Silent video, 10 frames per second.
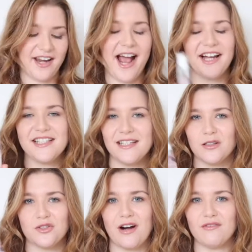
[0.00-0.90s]
a handy
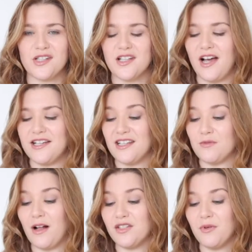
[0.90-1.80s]
little travel size as
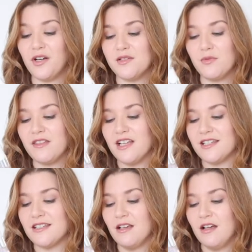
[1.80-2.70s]
well. To be honest, with
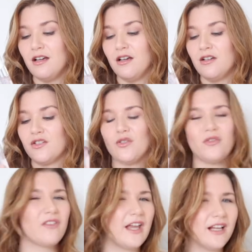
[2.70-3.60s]
this sort
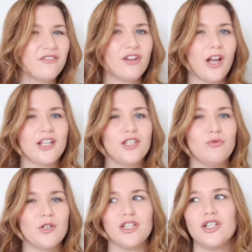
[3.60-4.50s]
of thing, I feel like you
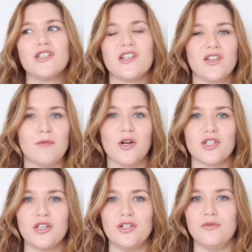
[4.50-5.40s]
wouldn't use it so
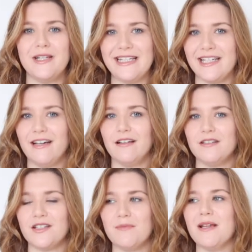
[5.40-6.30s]
much that you need
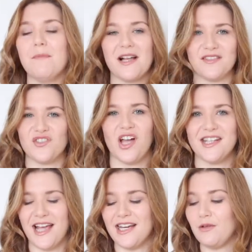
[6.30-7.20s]
it to be a massive
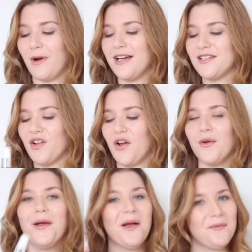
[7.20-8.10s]
size anyway,
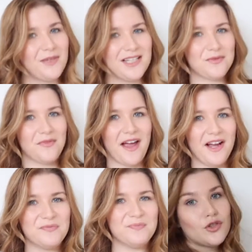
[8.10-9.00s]
so pleased with
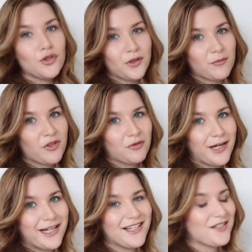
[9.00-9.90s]
that. Door number
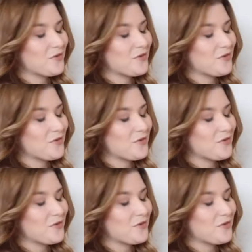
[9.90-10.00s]
three is